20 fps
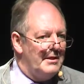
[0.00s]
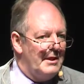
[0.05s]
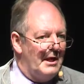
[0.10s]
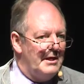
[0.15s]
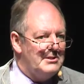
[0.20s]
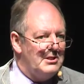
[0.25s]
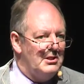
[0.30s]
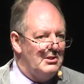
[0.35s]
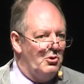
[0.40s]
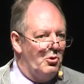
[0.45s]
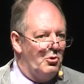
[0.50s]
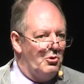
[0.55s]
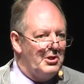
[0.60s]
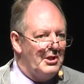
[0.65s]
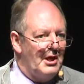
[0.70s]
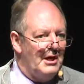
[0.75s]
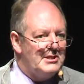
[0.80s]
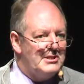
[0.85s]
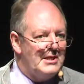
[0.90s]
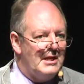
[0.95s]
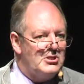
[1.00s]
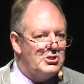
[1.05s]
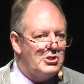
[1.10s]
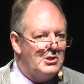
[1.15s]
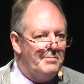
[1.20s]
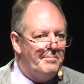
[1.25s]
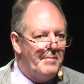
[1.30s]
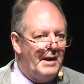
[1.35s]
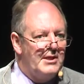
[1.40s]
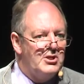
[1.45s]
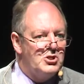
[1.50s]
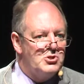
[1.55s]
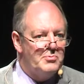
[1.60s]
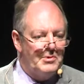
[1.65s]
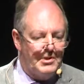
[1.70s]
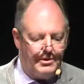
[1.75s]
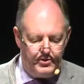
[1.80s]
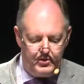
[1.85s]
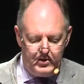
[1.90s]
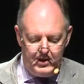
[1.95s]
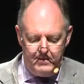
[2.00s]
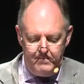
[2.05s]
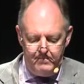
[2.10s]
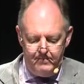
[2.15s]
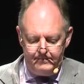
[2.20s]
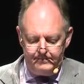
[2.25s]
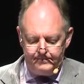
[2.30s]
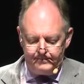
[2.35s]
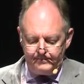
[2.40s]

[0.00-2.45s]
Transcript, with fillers: that in the organization and management theme,